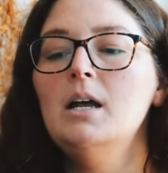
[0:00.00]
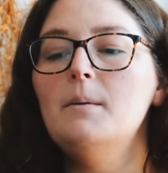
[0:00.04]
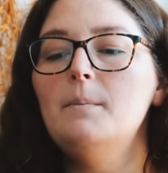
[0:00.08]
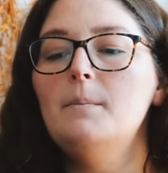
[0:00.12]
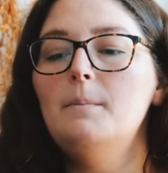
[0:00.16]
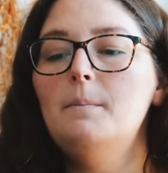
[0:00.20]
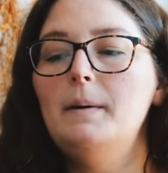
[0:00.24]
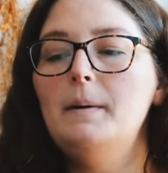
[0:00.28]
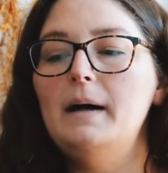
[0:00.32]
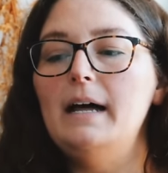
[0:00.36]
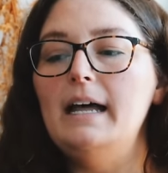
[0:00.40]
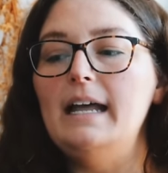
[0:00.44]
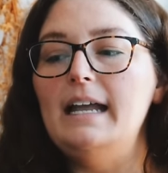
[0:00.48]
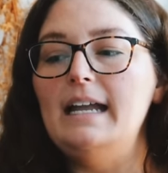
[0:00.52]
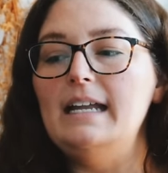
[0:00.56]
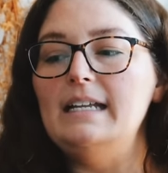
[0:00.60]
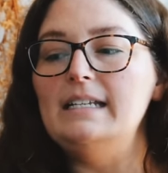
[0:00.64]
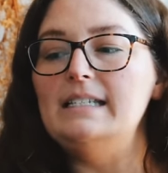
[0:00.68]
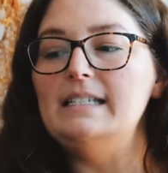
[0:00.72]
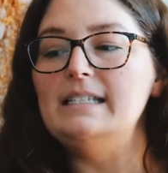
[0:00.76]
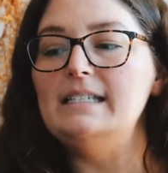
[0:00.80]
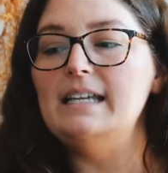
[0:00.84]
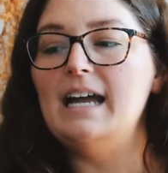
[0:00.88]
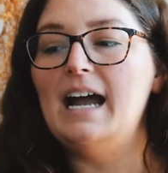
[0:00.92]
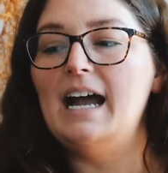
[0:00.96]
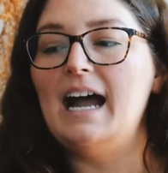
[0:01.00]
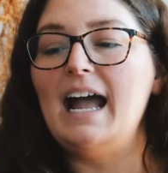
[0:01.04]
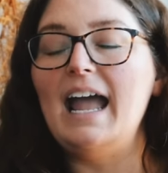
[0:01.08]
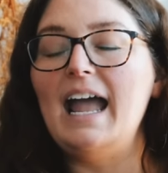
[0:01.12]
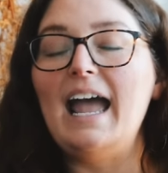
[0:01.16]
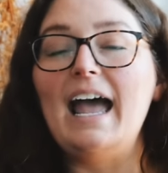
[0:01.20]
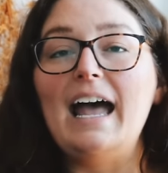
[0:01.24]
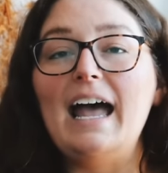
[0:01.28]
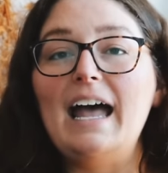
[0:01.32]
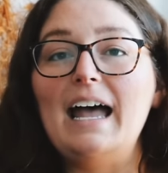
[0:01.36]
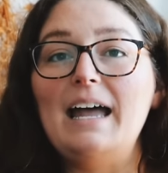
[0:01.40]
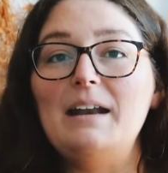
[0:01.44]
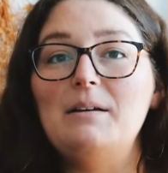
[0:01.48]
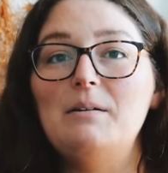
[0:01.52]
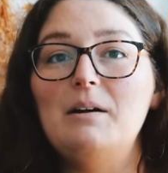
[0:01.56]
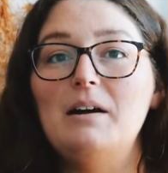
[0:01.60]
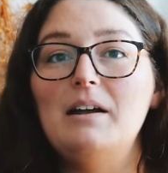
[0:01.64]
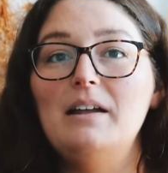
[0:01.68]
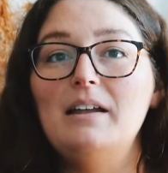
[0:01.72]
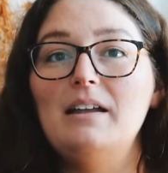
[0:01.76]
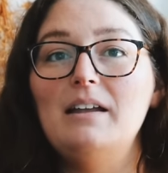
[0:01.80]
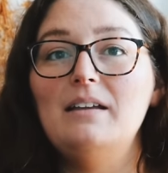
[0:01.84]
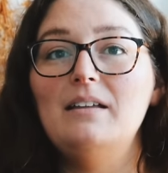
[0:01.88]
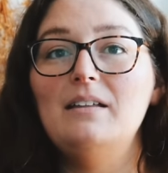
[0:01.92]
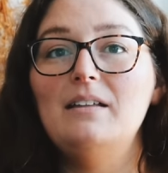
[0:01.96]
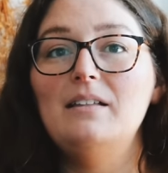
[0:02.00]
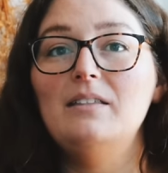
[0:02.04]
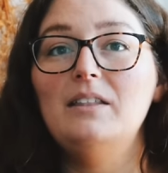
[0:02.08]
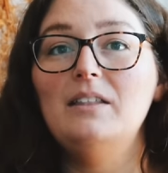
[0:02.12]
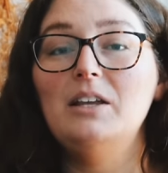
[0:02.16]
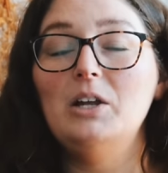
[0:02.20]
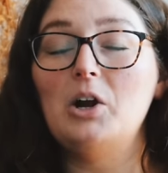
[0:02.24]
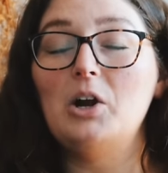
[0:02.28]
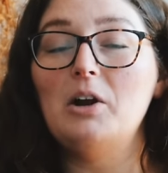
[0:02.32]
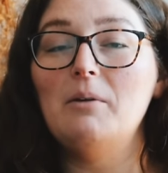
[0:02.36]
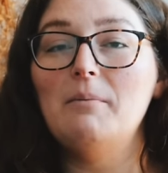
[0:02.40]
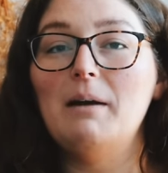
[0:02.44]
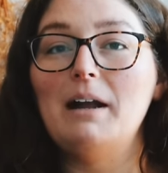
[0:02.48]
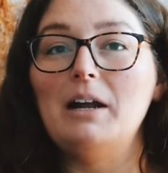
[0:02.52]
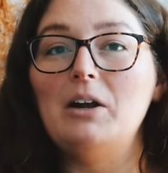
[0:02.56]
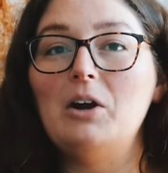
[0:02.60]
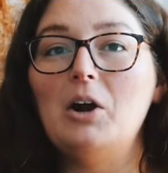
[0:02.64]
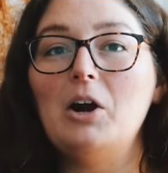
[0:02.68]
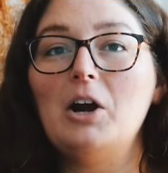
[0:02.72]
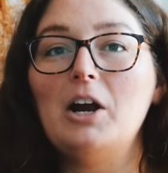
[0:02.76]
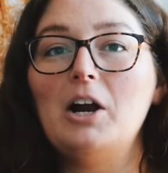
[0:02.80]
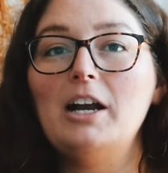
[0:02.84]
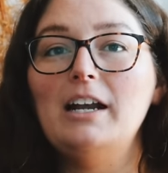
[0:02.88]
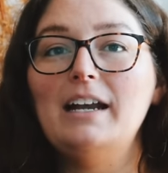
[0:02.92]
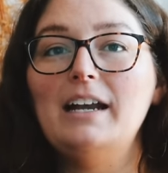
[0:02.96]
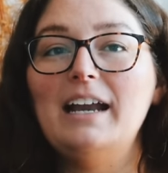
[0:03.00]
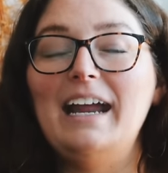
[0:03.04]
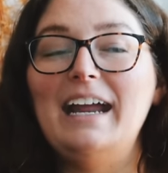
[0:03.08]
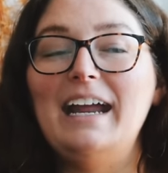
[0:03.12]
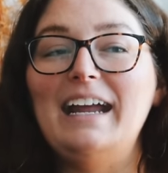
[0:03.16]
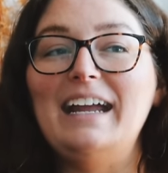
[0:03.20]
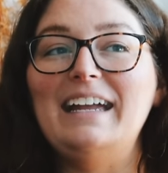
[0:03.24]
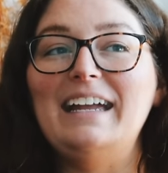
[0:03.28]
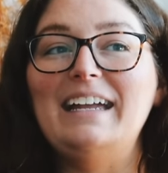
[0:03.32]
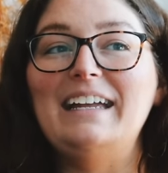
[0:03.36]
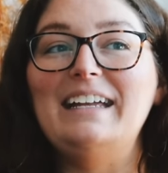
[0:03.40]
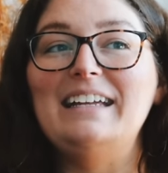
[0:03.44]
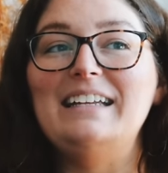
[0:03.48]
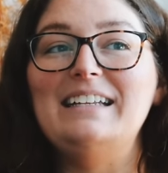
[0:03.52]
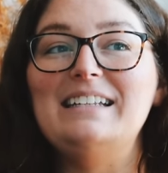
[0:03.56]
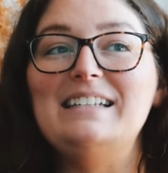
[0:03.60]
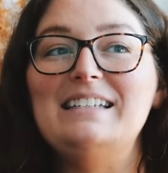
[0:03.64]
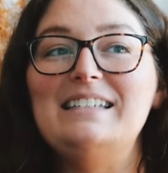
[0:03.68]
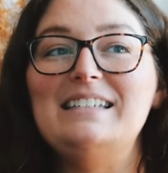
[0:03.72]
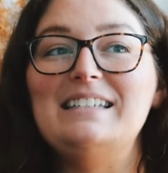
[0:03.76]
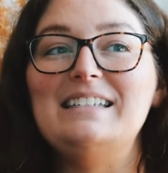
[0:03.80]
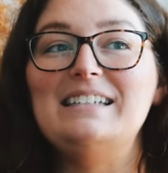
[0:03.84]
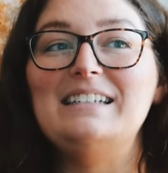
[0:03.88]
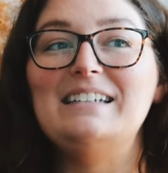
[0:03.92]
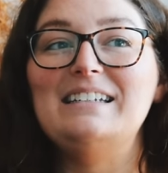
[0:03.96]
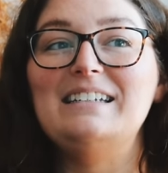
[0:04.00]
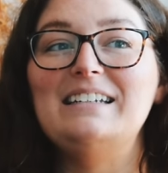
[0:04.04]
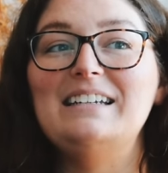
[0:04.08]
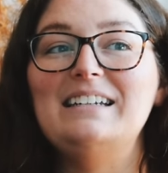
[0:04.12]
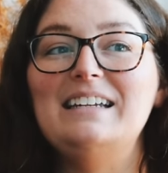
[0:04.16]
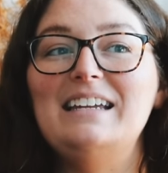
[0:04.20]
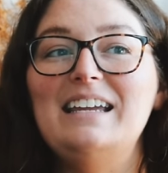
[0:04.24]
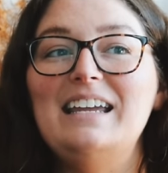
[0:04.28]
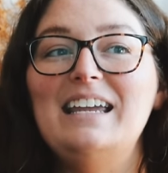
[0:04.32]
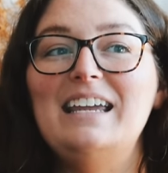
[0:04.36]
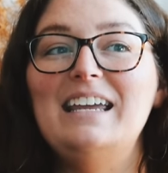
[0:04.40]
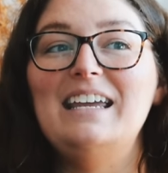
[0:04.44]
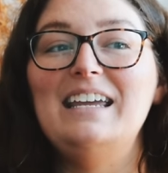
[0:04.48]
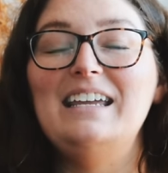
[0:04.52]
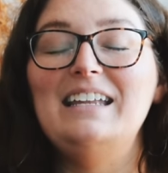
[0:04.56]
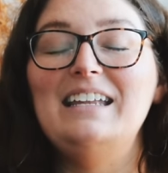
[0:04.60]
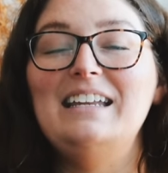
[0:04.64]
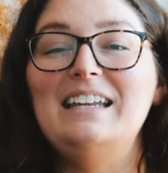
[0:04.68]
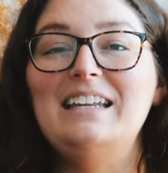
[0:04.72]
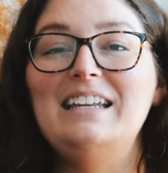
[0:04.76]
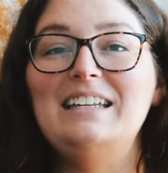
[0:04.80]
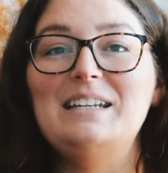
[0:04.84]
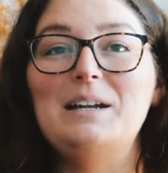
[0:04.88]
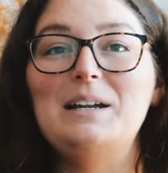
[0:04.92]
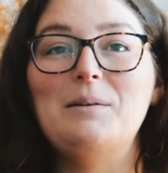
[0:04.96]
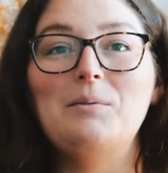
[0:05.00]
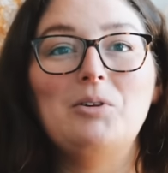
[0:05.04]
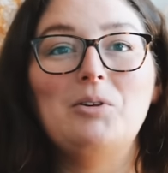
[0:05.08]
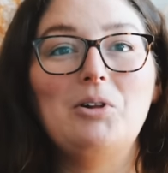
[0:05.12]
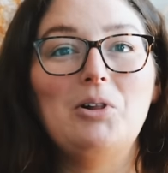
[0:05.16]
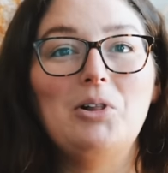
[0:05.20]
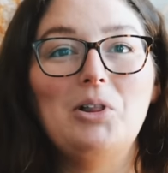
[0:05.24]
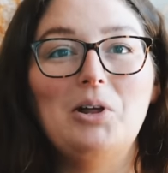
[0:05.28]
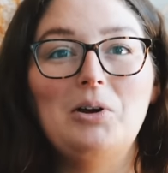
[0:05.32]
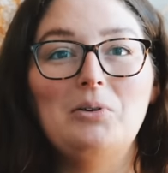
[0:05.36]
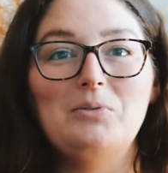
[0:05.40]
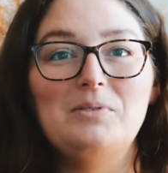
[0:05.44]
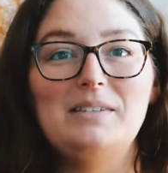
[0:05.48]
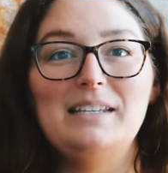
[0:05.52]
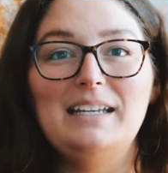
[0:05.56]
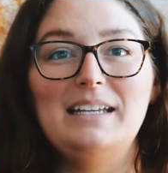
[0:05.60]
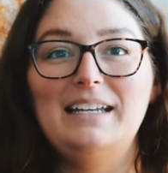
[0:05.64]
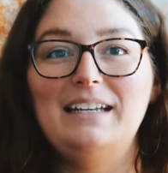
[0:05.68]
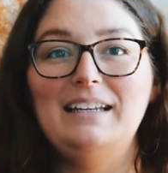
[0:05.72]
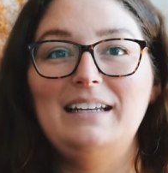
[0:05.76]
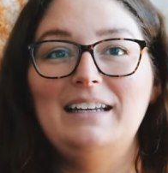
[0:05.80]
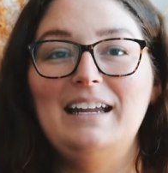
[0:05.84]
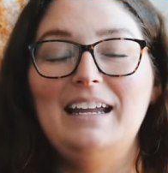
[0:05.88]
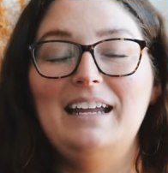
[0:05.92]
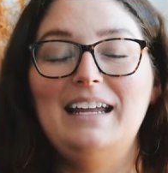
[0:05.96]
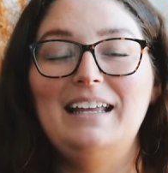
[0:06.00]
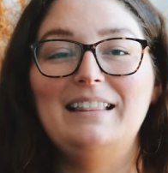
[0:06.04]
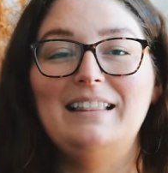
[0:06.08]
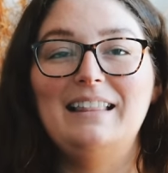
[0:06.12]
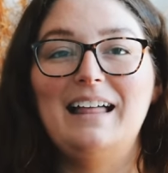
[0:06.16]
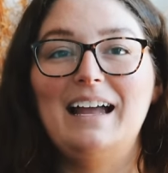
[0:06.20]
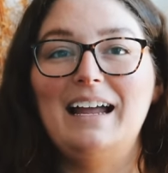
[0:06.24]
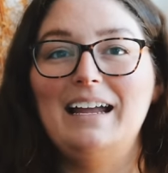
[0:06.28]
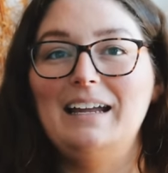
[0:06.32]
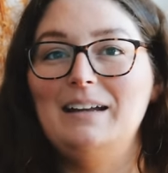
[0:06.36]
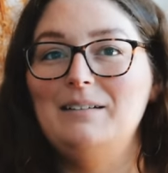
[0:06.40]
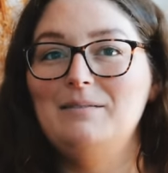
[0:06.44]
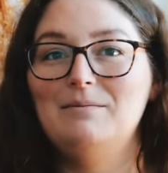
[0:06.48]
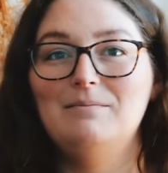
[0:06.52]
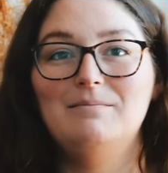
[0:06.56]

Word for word: but I had the yarn in my cart and it ended up closing in like